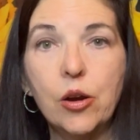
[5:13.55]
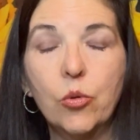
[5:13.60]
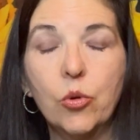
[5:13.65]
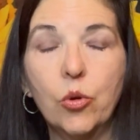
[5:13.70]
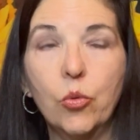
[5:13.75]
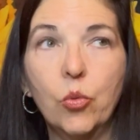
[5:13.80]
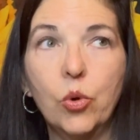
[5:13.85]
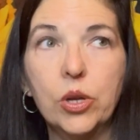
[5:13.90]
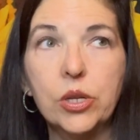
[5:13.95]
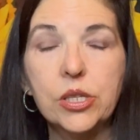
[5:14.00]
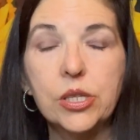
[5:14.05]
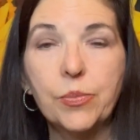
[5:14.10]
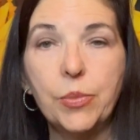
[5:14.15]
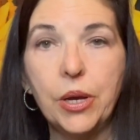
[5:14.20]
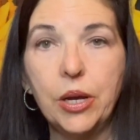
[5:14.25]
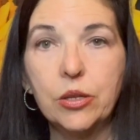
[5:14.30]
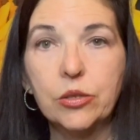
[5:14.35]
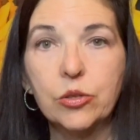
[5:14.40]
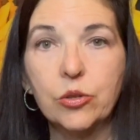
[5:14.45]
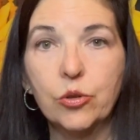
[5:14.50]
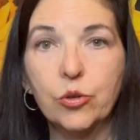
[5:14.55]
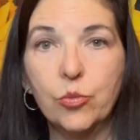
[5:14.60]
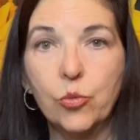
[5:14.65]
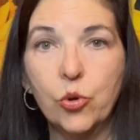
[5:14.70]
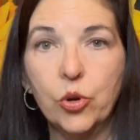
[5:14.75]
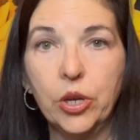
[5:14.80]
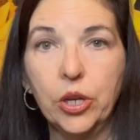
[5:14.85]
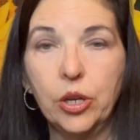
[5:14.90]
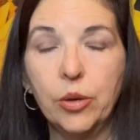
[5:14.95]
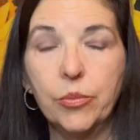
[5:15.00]
where one spouse earns
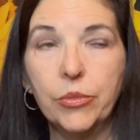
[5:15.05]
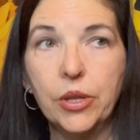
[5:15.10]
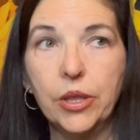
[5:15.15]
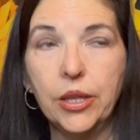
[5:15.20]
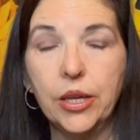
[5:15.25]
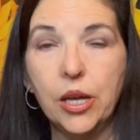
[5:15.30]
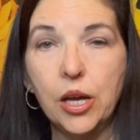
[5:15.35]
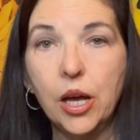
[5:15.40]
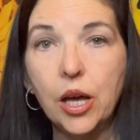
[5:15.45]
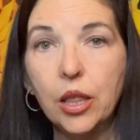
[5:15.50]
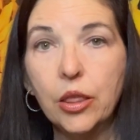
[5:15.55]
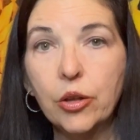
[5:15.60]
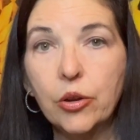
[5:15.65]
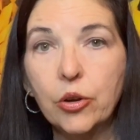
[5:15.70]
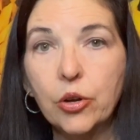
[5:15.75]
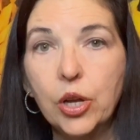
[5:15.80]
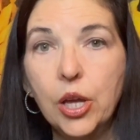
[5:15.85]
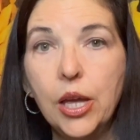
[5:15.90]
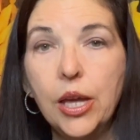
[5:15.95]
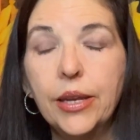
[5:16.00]
more income than the other,